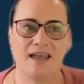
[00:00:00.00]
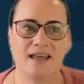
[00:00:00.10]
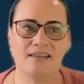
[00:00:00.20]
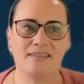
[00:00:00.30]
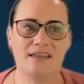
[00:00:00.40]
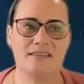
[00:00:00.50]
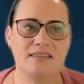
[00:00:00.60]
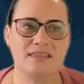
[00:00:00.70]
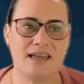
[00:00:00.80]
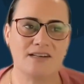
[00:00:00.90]
And I think
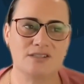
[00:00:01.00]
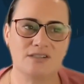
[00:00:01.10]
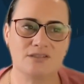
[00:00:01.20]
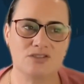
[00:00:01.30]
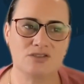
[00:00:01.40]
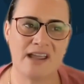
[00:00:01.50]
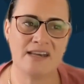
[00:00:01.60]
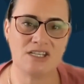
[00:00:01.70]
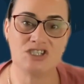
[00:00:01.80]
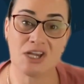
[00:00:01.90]
that
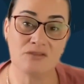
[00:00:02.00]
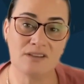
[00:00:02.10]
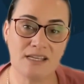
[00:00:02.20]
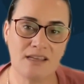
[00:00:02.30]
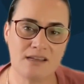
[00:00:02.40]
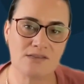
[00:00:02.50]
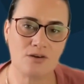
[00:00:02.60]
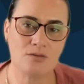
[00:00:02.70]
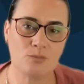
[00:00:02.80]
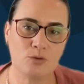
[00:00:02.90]
training generally has
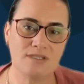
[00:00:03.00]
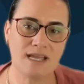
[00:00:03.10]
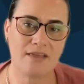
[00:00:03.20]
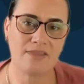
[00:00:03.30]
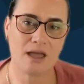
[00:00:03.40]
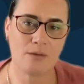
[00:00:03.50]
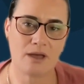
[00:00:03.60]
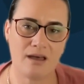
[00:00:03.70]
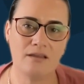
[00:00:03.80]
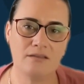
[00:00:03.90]
gone more down that
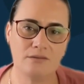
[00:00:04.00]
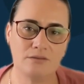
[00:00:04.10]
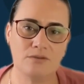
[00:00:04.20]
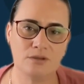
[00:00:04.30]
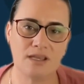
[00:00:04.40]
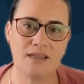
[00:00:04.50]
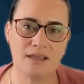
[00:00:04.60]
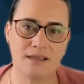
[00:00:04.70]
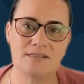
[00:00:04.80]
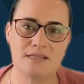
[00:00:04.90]
path of
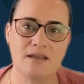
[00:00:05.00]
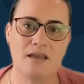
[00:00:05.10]
looking at